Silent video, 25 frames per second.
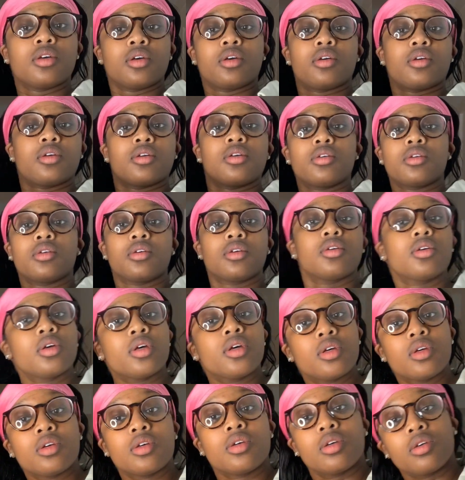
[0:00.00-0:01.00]
matter
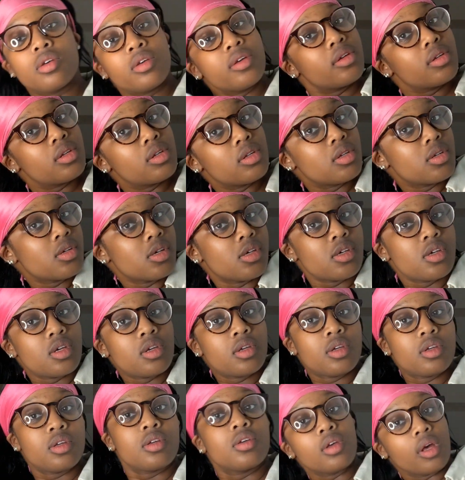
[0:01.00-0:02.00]
what you do,
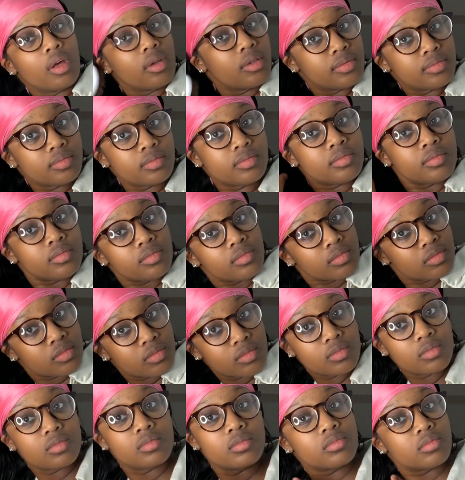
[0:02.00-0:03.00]
no matter
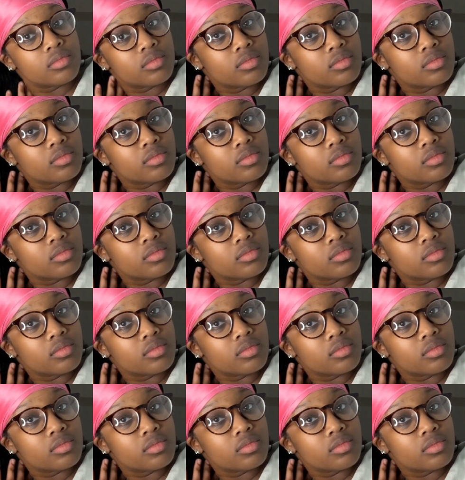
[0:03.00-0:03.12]
what you